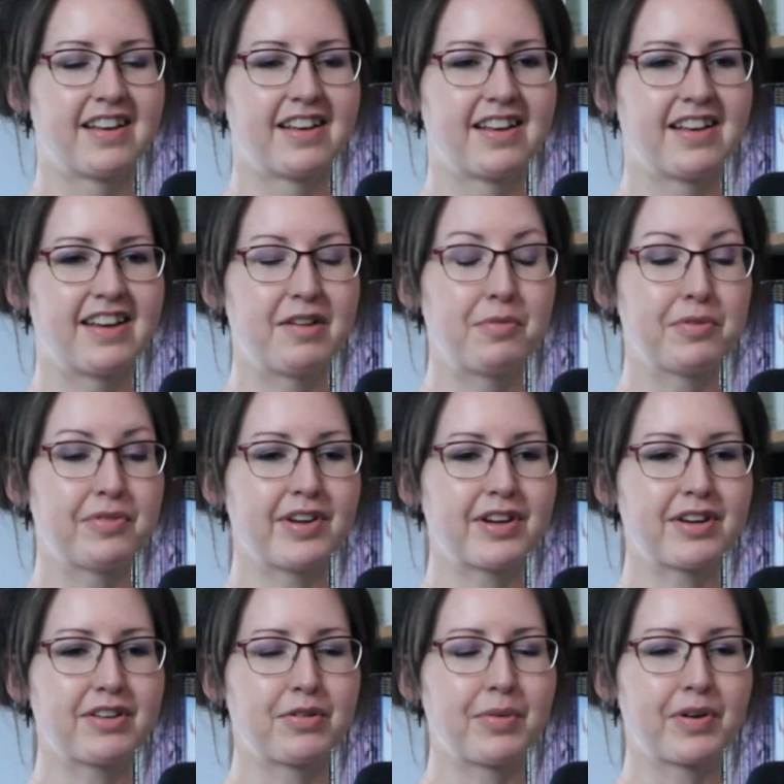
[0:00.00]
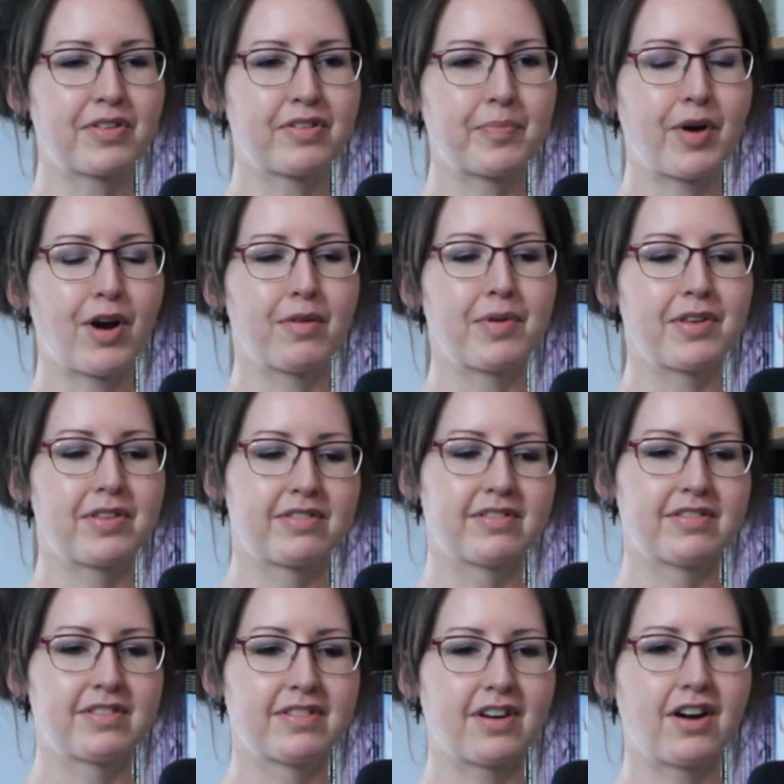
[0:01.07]
It was like a Twix bar with
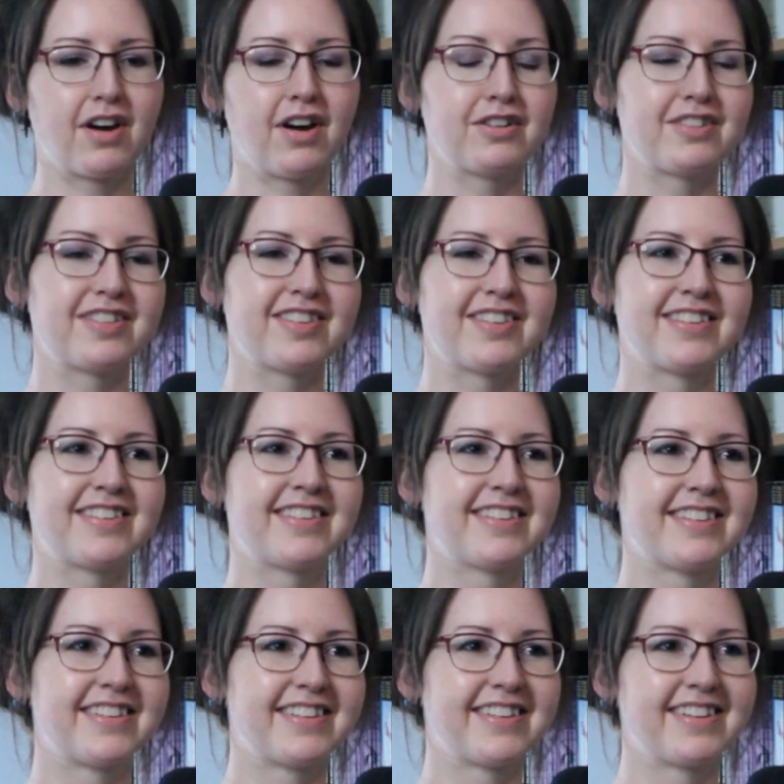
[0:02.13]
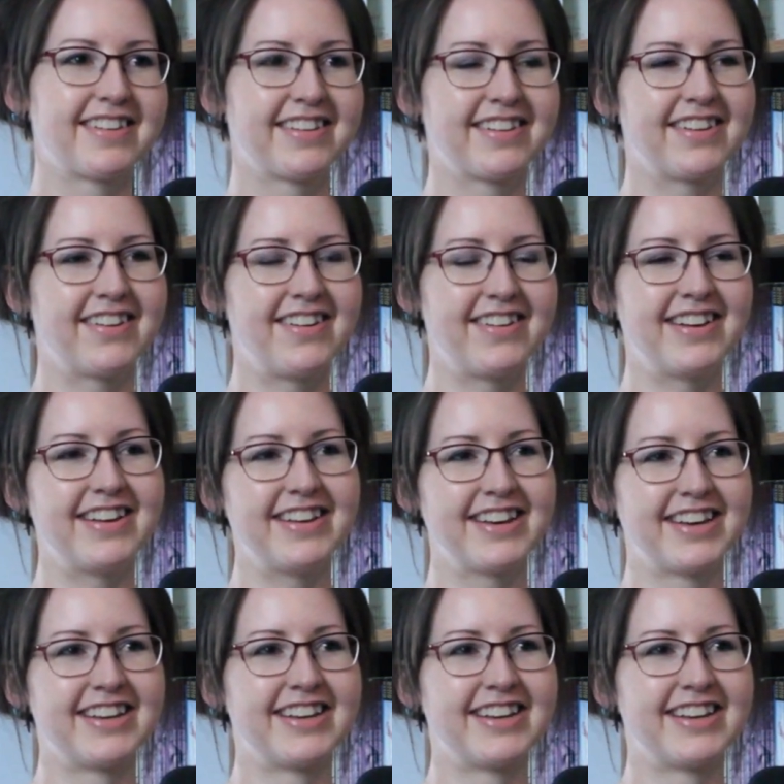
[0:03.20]
art. Oh yeah, on it.